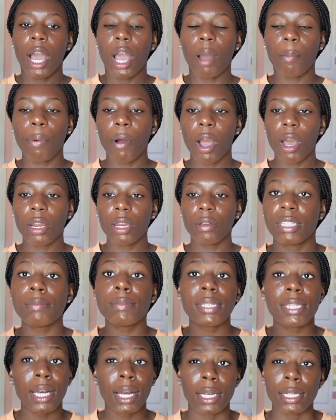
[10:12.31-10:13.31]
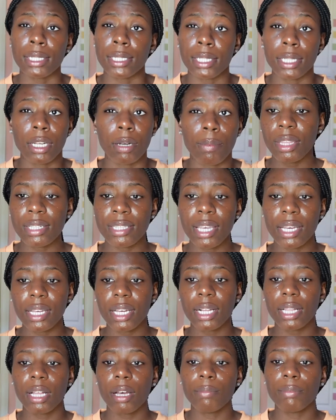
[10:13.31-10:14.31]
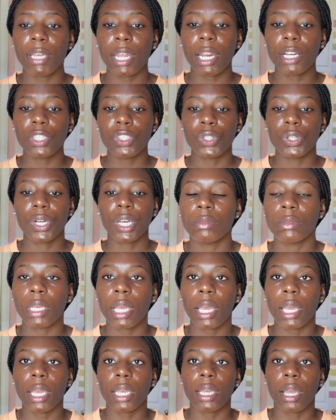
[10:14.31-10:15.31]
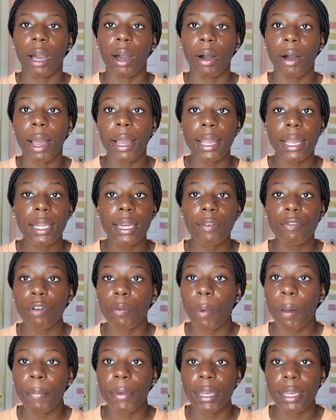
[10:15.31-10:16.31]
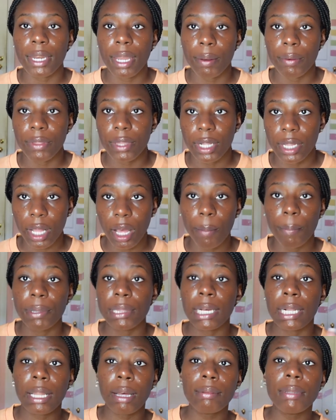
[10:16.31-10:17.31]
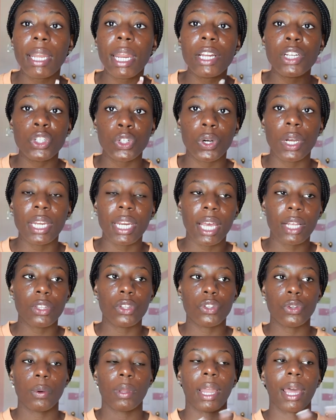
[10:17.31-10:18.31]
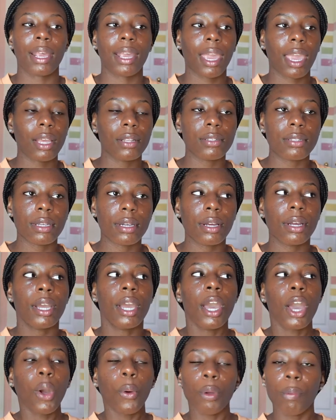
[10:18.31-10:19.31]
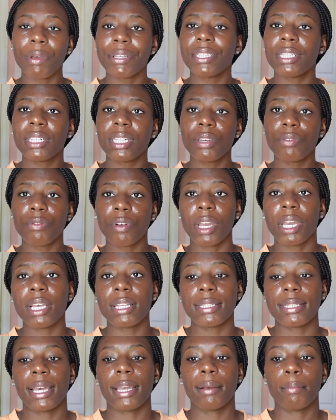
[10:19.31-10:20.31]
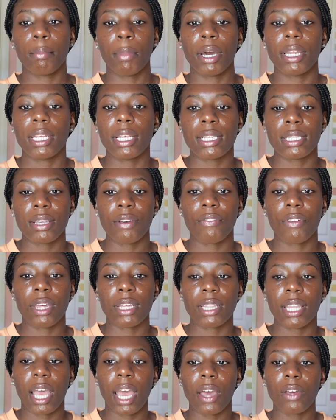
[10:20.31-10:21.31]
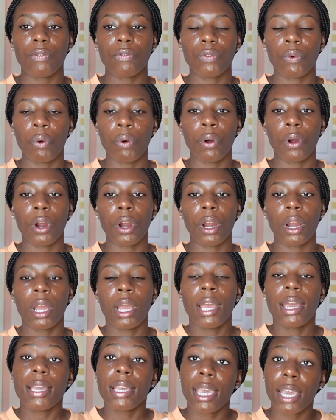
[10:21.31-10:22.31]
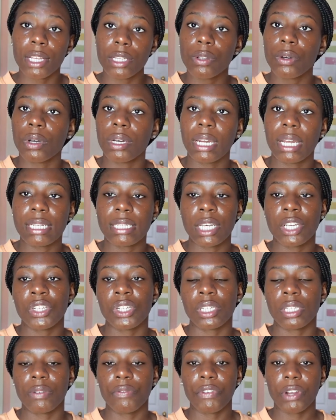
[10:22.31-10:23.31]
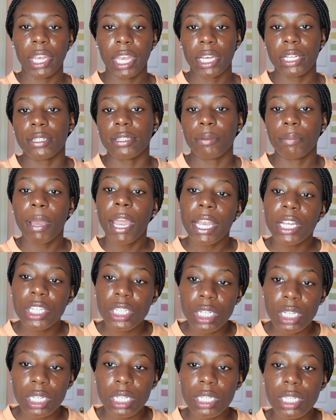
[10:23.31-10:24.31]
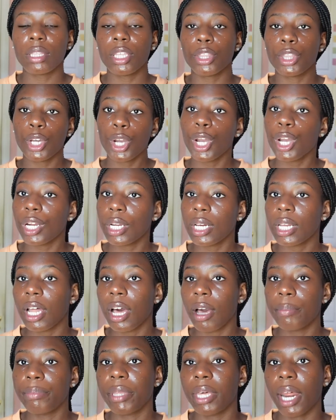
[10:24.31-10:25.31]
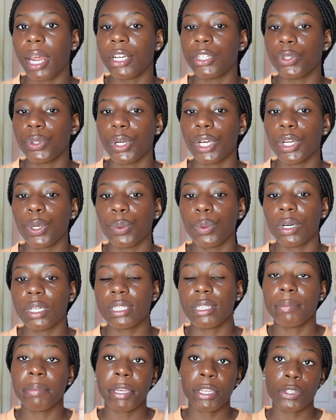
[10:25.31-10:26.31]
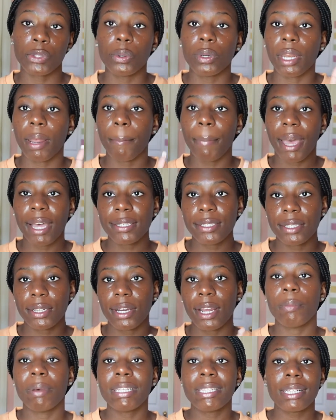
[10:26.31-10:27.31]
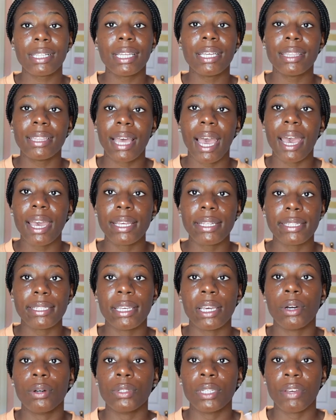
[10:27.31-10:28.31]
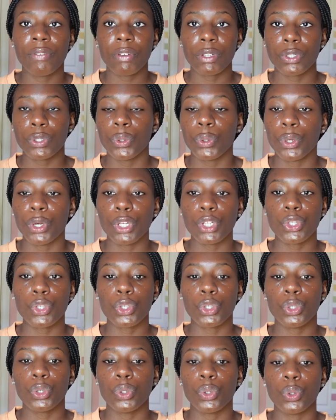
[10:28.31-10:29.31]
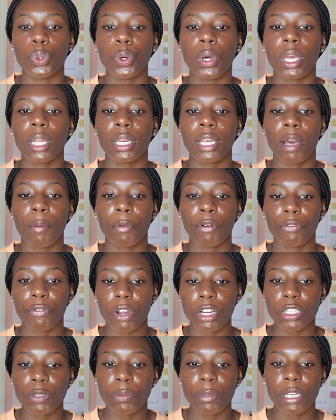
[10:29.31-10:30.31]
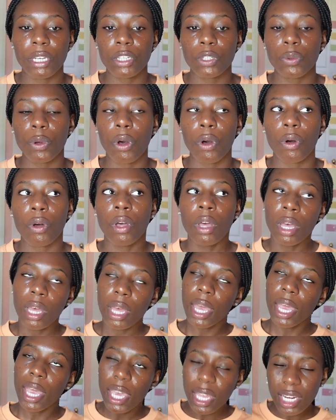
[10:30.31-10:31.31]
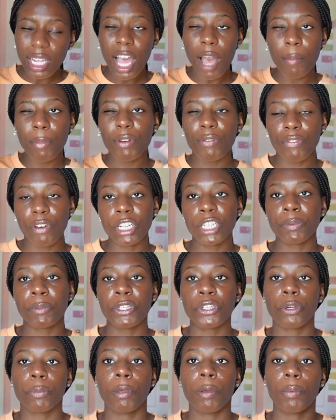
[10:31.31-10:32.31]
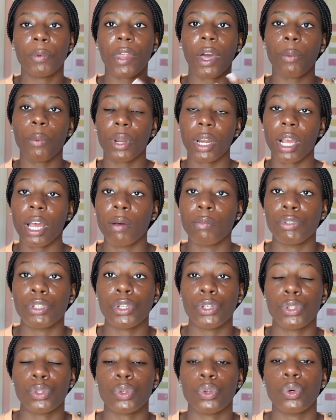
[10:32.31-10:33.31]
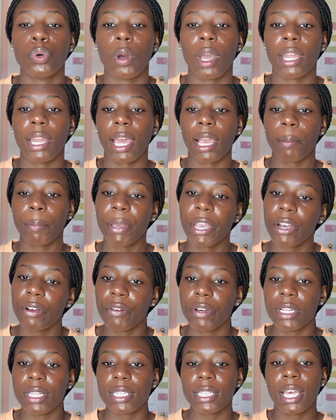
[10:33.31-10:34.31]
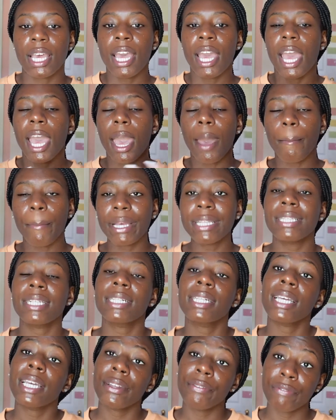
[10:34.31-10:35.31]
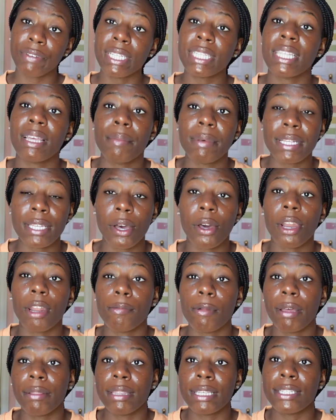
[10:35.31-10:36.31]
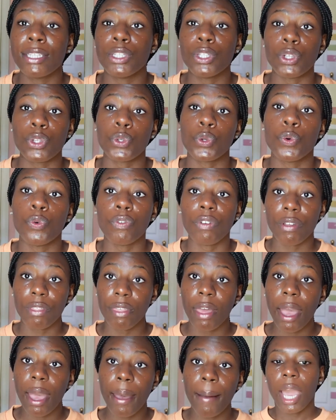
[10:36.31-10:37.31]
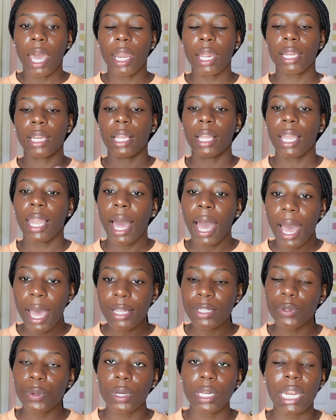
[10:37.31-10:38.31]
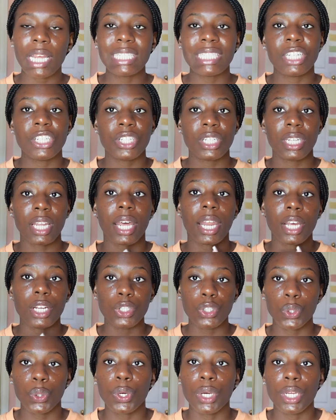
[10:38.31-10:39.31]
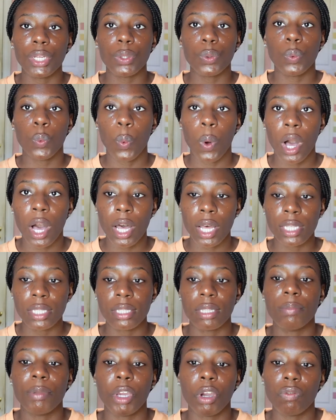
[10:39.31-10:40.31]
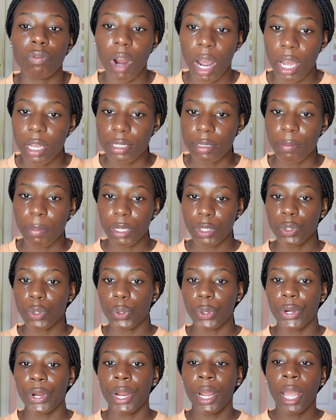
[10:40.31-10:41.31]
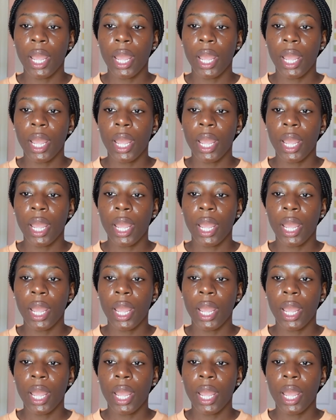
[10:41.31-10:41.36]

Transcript: a part of some science club. The second club that I joined, dang y'all, I can't even remember the name of the club, but the club that I joined had to do with like cancer. We basically raised like money and stuff like that for cancer organizations and for cancer patients. The third club that I joined was to be a student ambassador. Basically that entailed giving tours to incoming freshmen, well incoming freshmen or people that want to come to the school and like parents and basically convince them and tell them that this is the school for them. And then the last organization that I joined was to be a RISE mentor